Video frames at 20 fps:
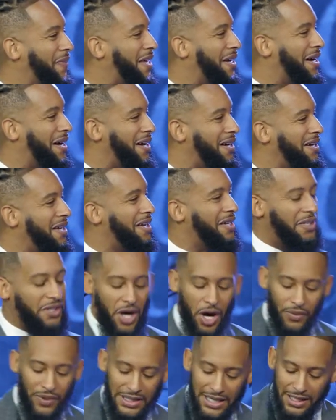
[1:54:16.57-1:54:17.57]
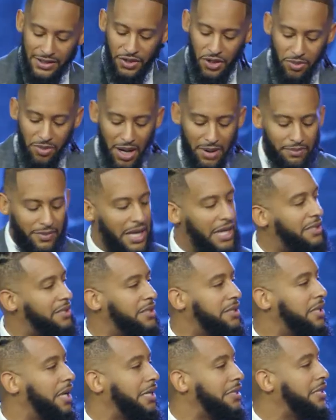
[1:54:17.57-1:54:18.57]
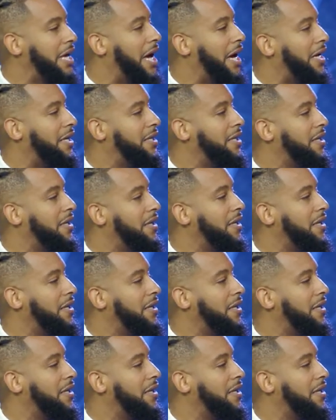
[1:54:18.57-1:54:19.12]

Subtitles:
Huh? No, we're not talking about manners like that.